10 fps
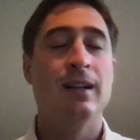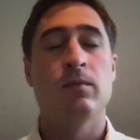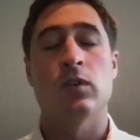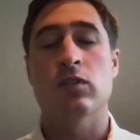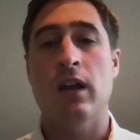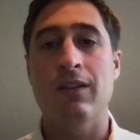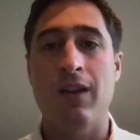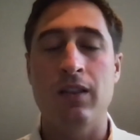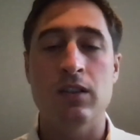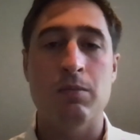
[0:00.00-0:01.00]
There's kind of
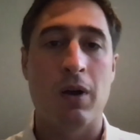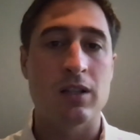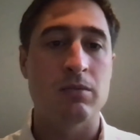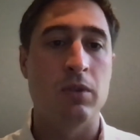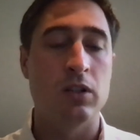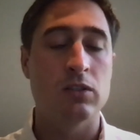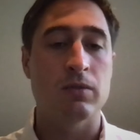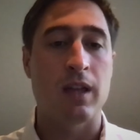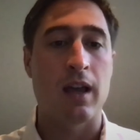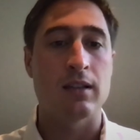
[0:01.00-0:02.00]
endless possibilities
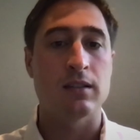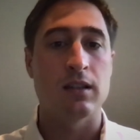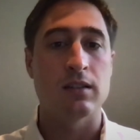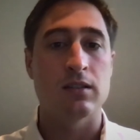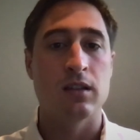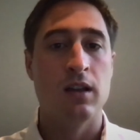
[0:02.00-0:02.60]
with assets.